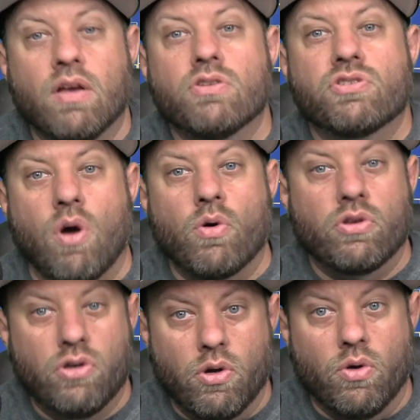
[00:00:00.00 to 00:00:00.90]
So
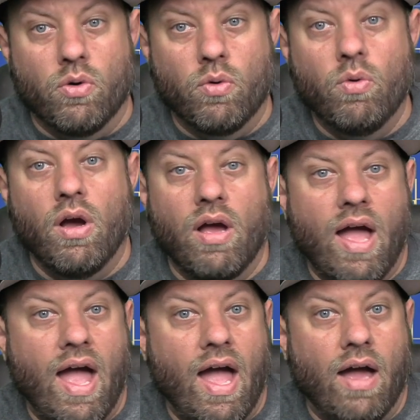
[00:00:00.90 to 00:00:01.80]
you
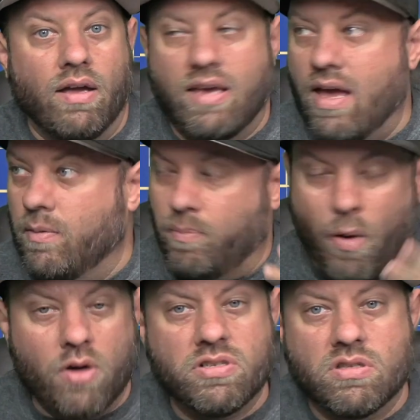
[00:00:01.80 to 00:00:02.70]
can
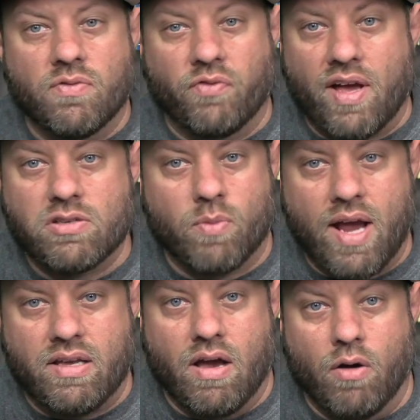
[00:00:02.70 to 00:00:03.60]
purchase the Flex
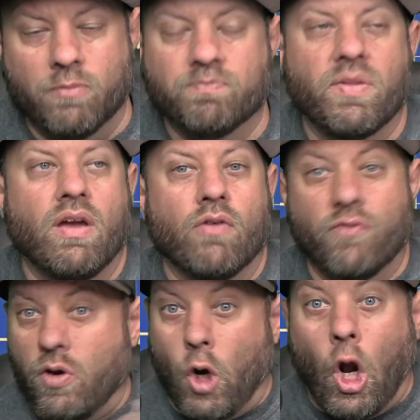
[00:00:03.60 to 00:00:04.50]
radio
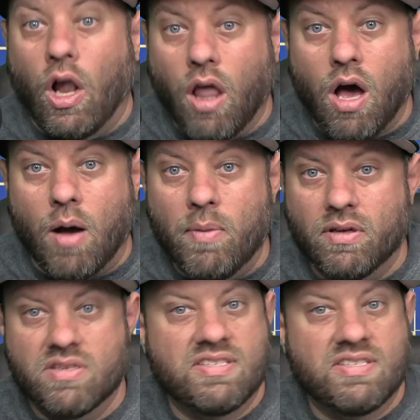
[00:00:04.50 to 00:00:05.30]
for your club,